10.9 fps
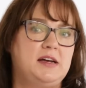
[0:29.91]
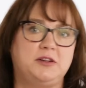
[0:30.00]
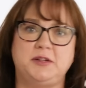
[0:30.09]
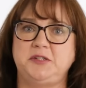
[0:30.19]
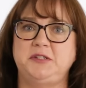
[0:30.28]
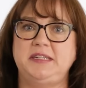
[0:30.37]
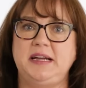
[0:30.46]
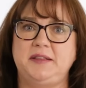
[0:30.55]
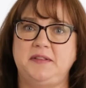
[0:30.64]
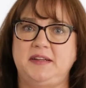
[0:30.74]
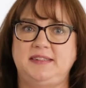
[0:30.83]
closer
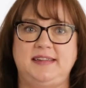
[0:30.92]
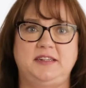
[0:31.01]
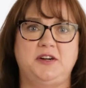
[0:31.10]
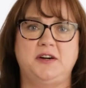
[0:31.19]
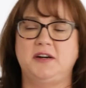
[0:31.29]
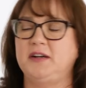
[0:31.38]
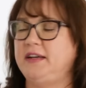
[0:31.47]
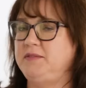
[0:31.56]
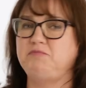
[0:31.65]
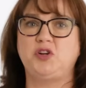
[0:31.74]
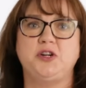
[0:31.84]
together than, say, dog
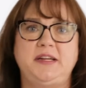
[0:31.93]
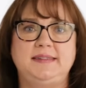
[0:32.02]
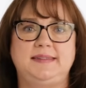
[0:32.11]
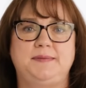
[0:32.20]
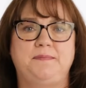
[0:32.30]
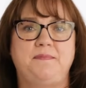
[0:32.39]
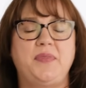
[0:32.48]
and cookies.